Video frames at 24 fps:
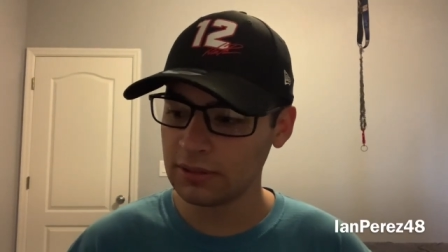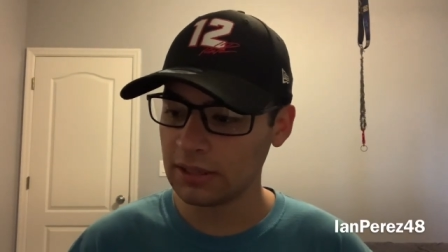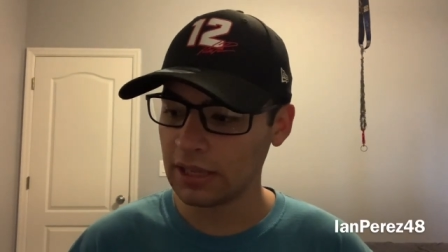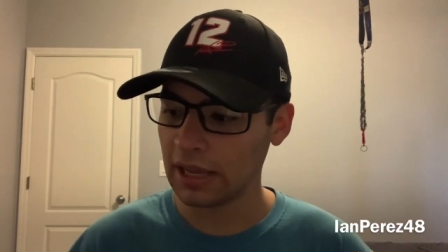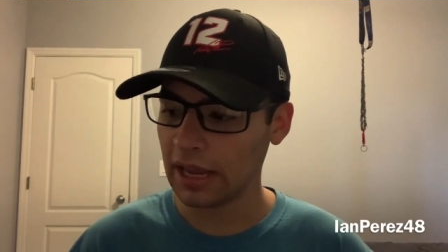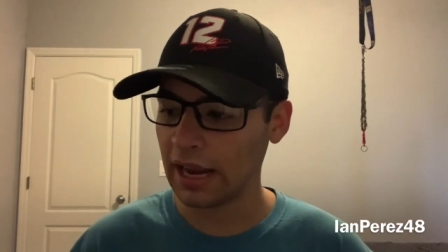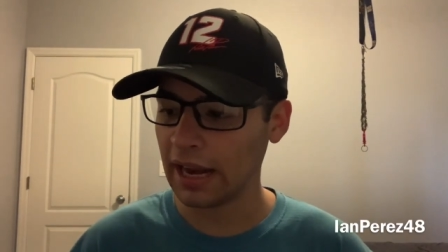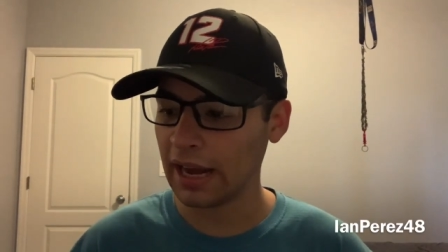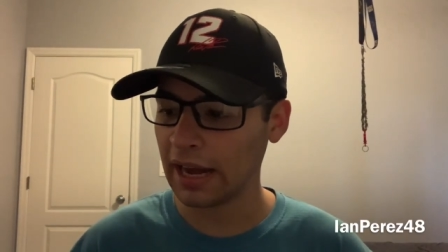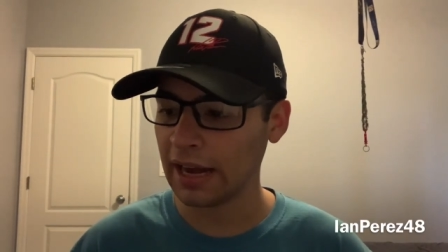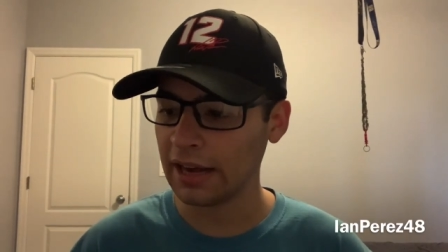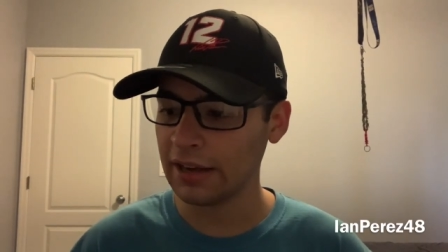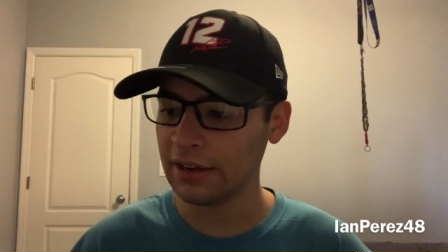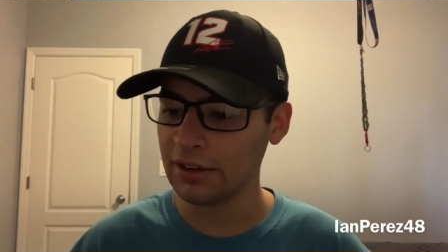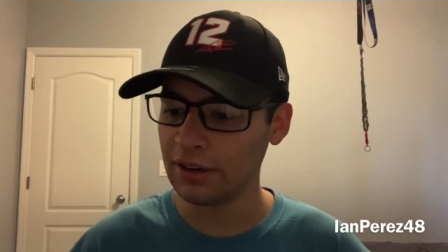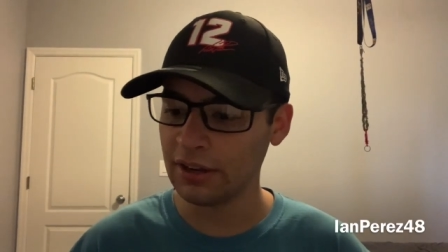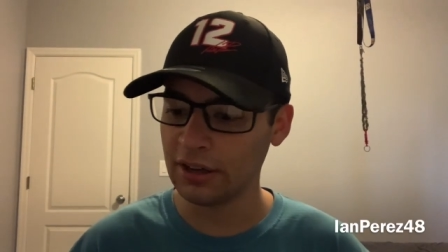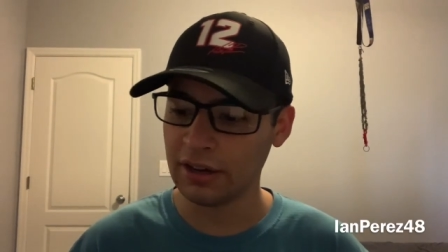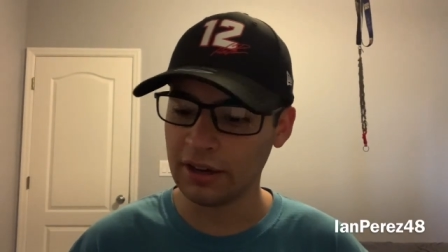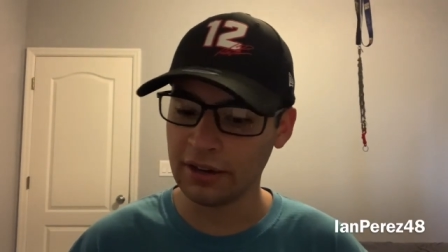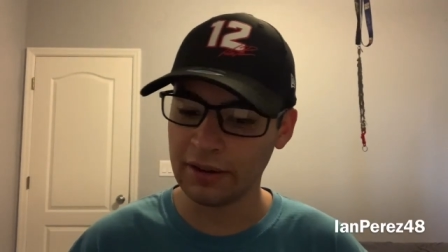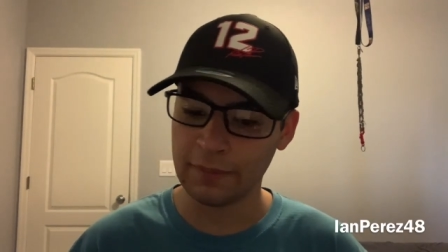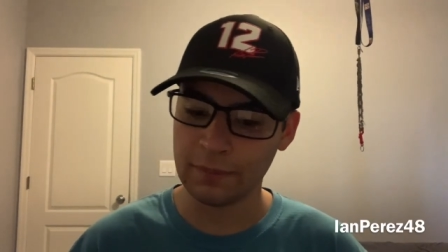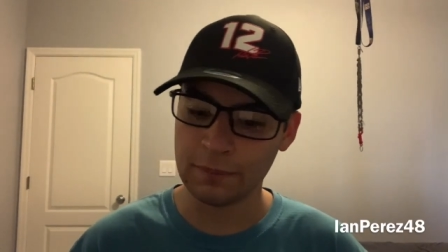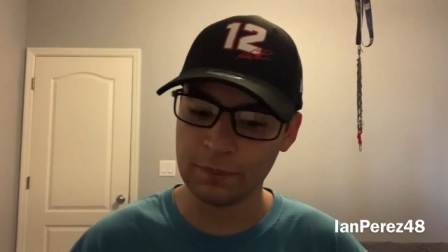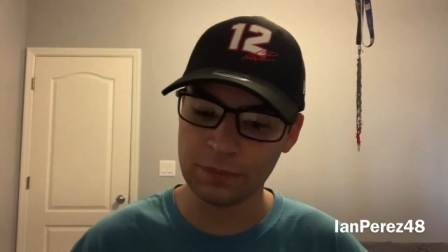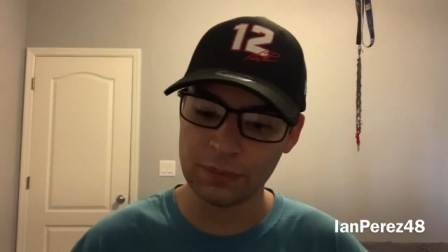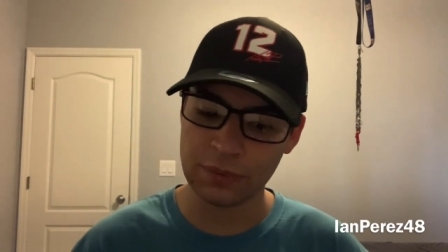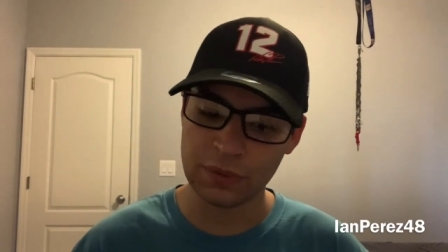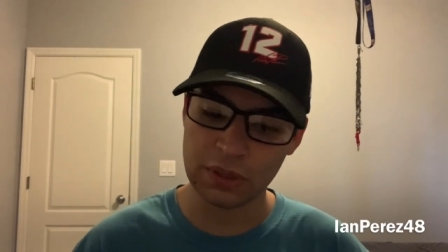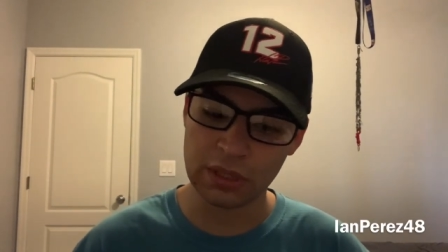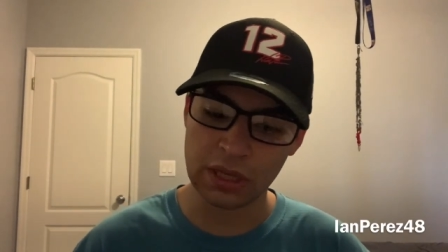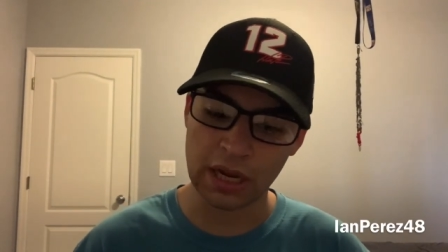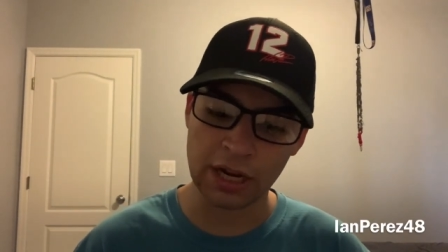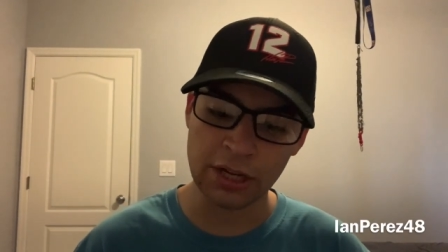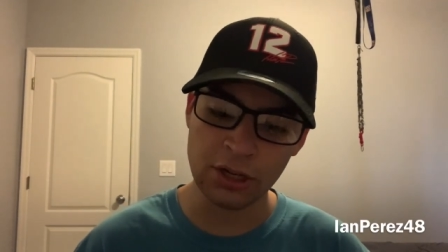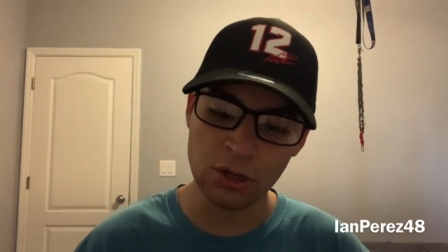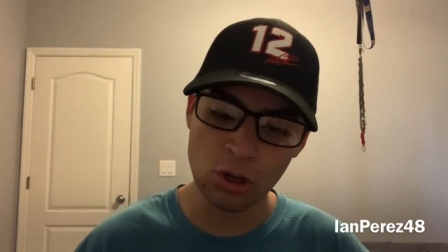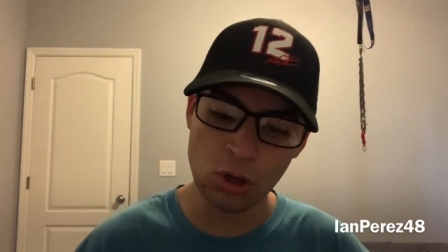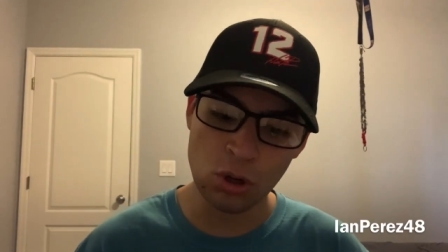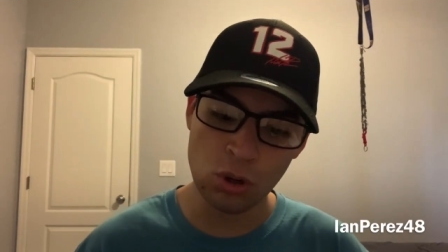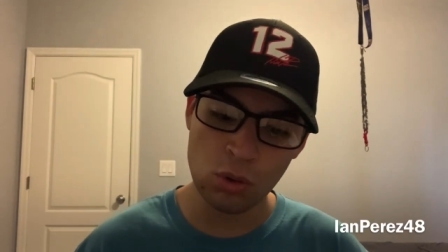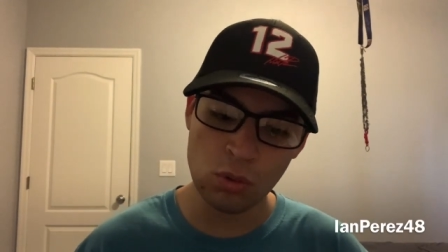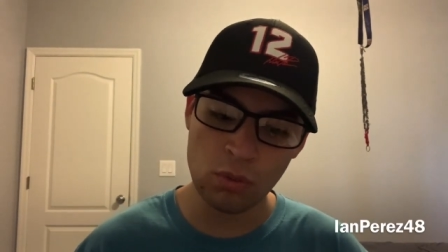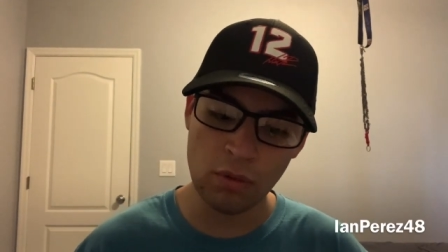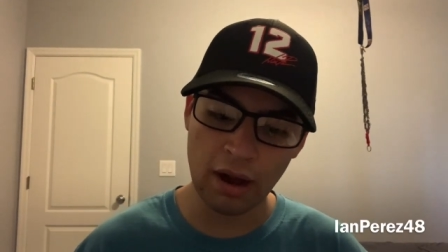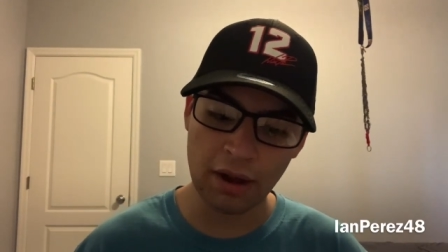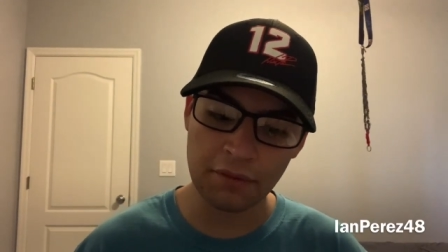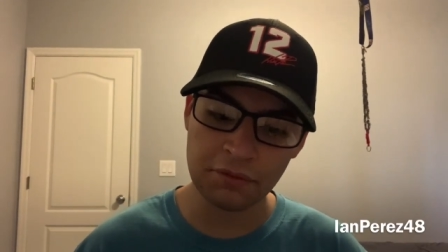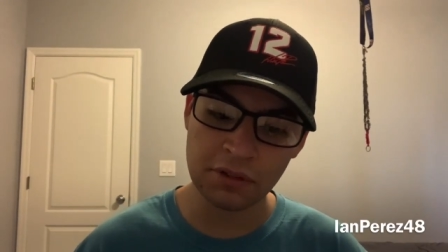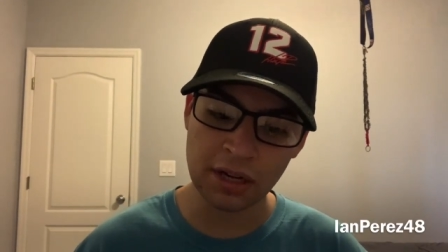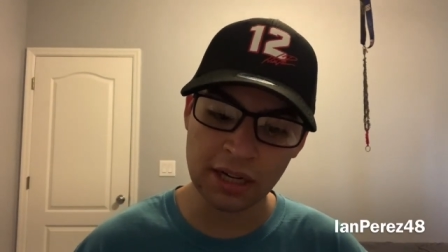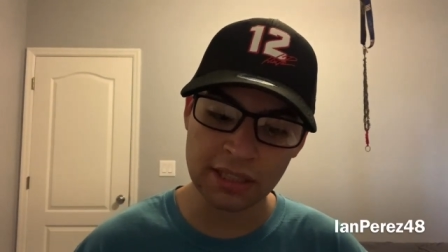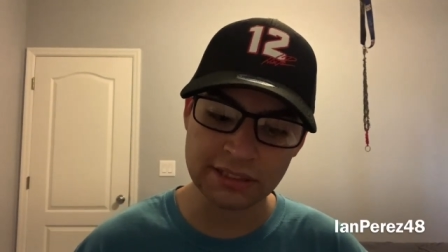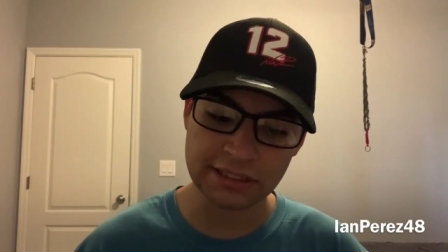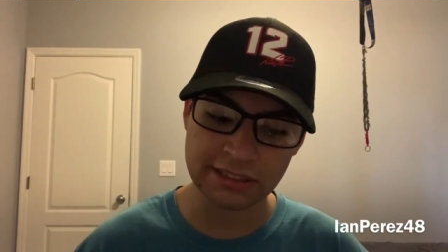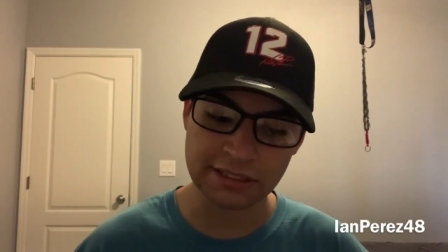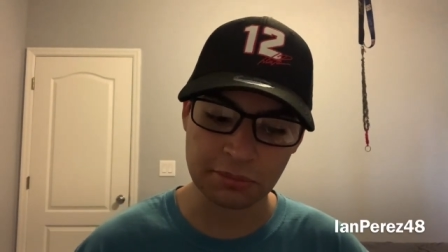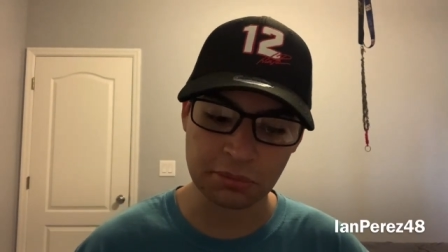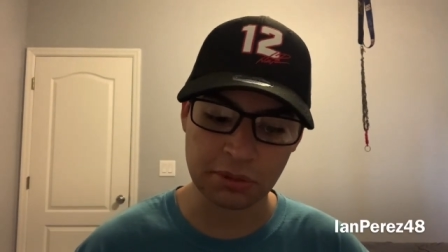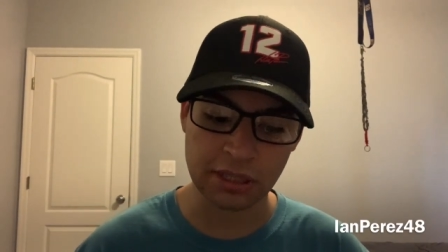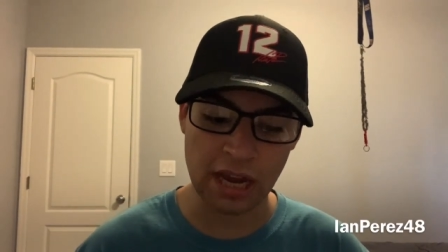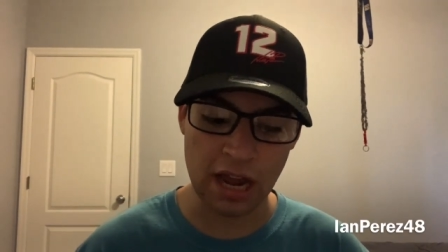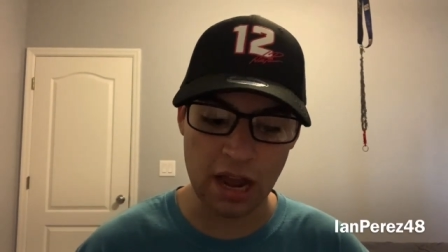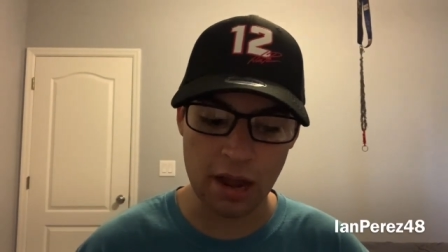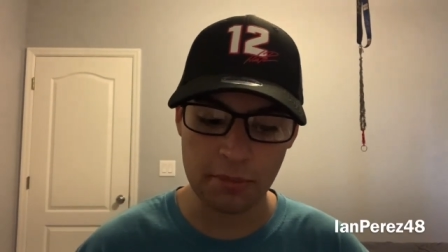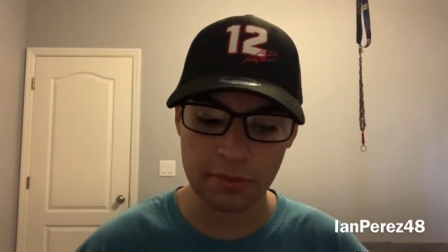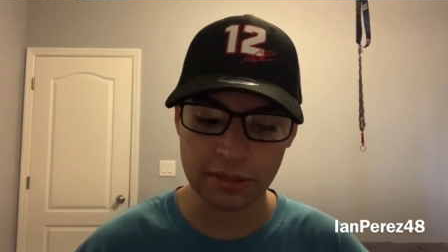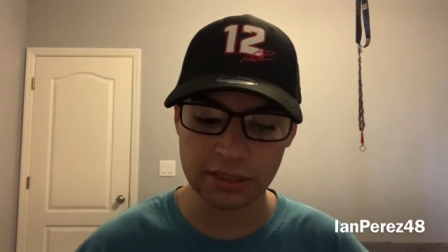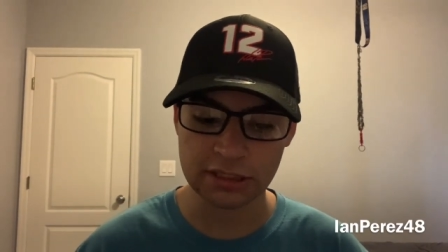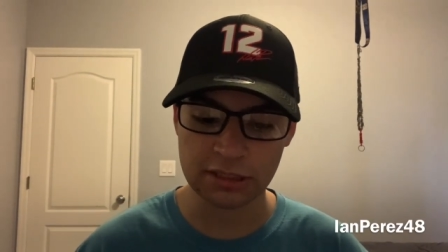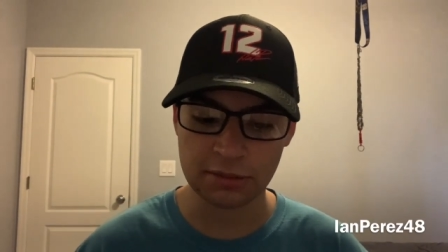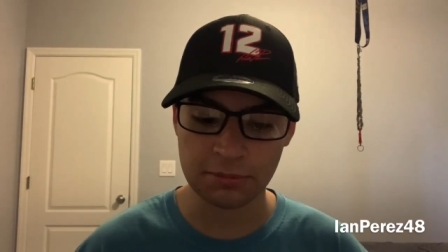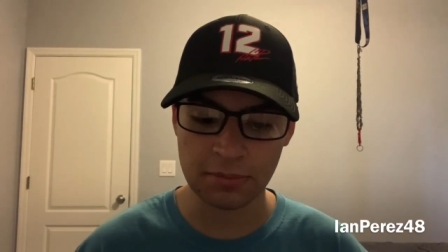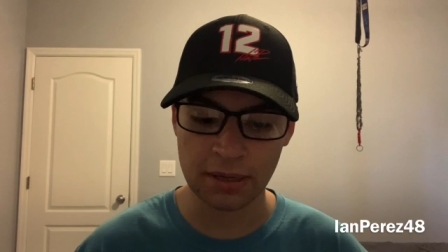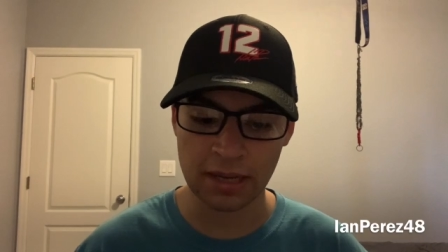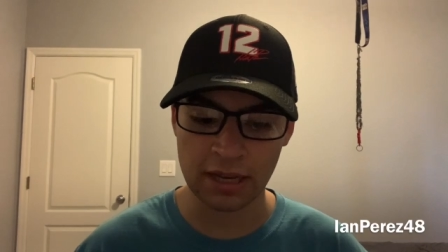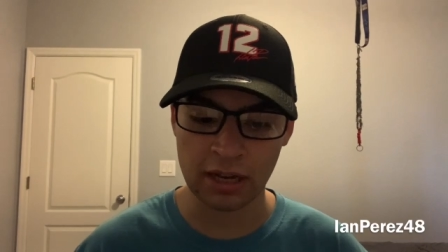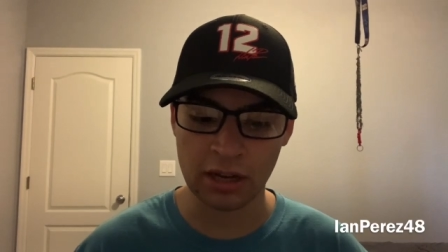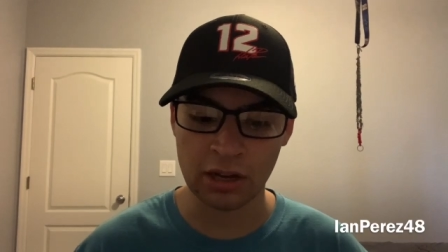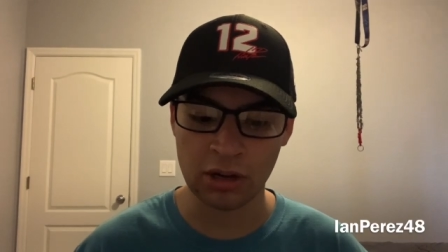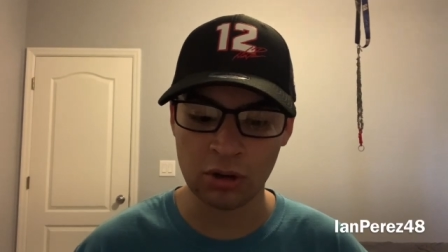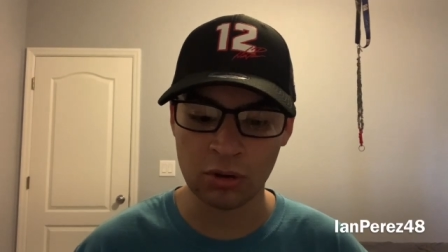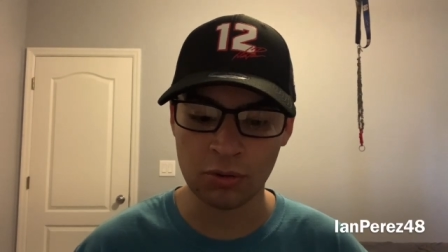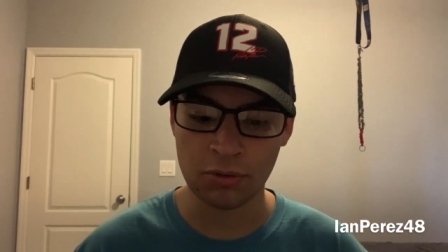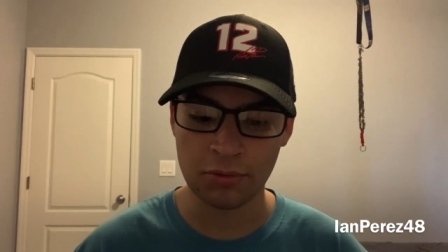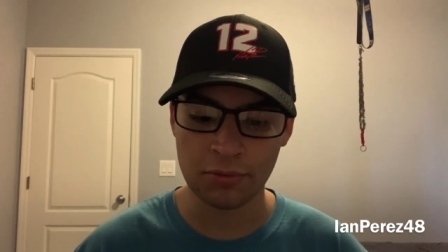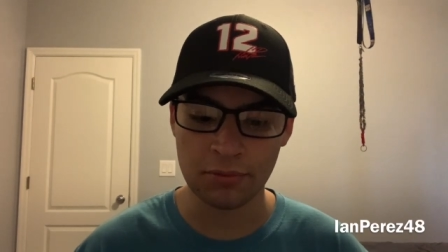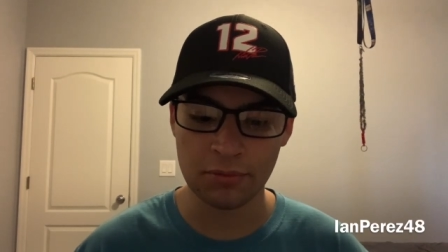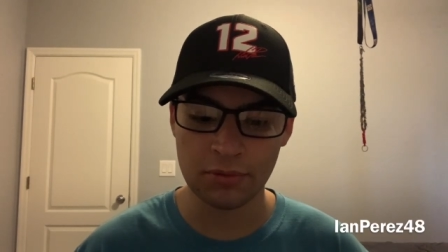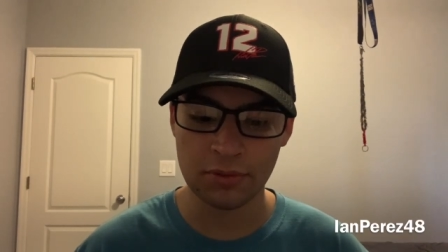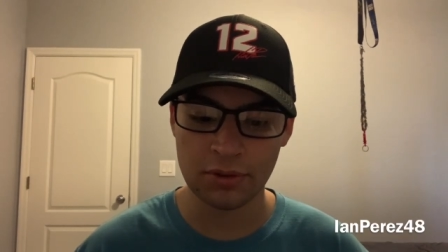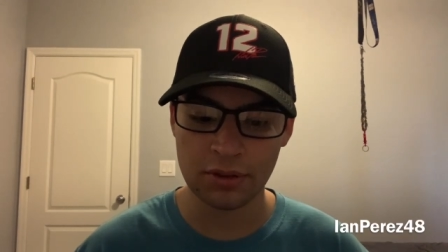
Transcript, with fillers: And um, I know I've gotten some comments about